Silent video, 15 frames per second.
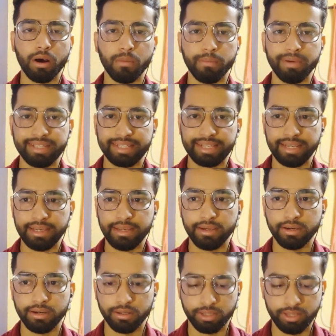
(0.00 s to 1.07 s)
basically
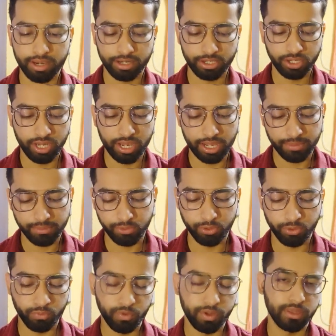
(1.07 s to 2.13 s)
they actually help
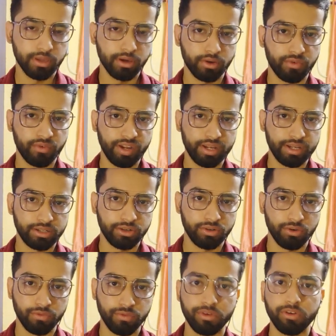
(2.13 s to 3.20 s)
you with creation
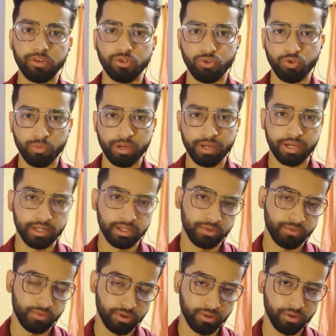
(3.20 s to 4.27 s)
of the resume
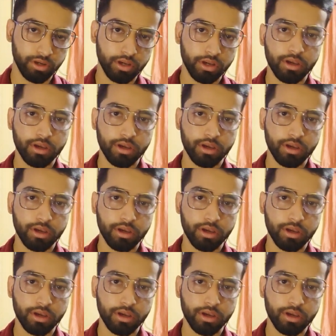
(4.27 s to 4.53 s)
as well.